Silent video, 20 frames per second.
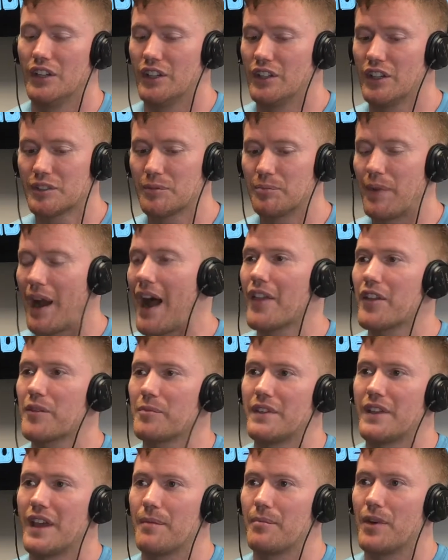It doesn't bother
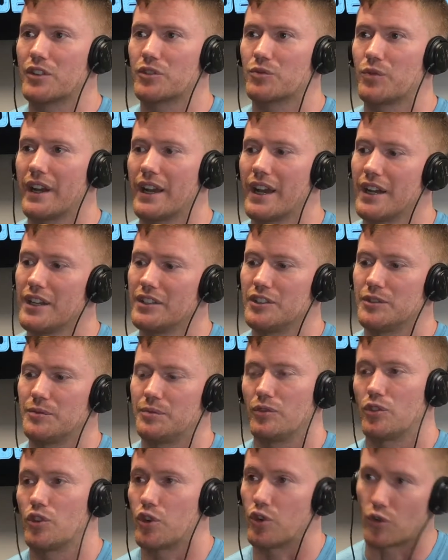me that much where I gotta
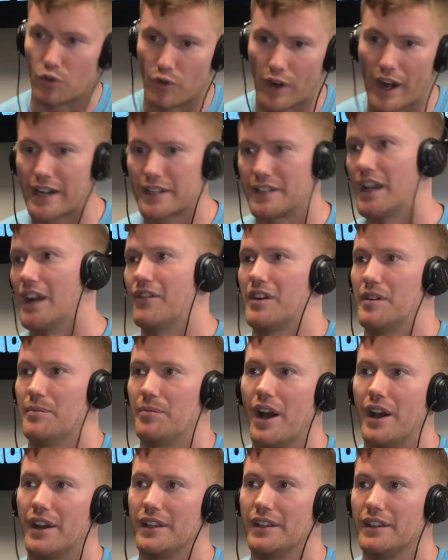just correct
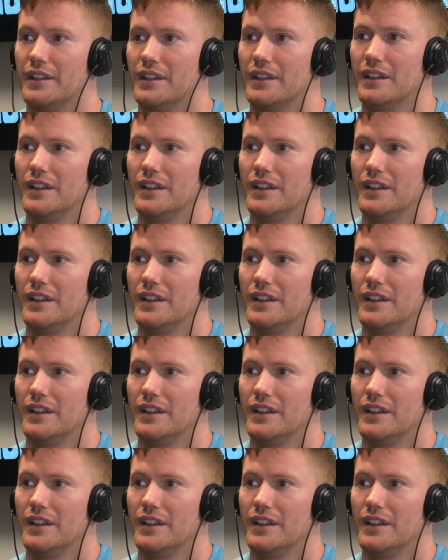everybody.